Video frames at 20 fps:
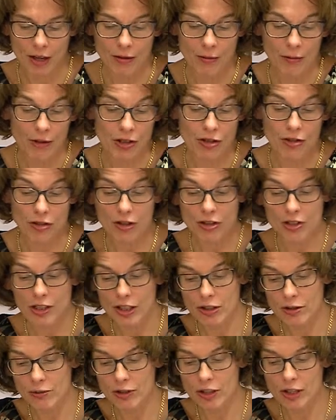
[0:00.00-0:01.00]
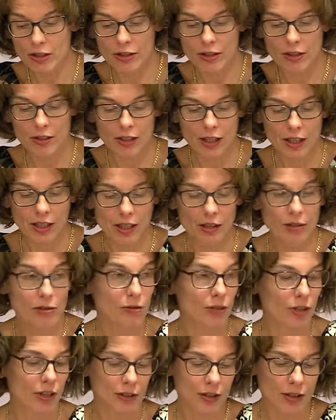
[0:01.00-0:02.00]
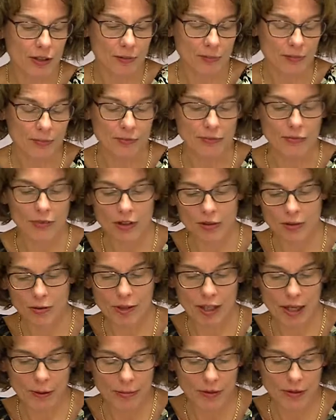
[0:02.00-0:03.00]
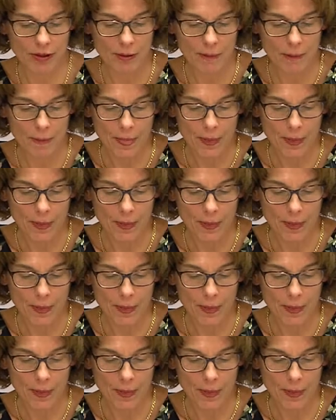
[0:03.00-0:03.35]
One choice led to another, and yet to another, and so it happened.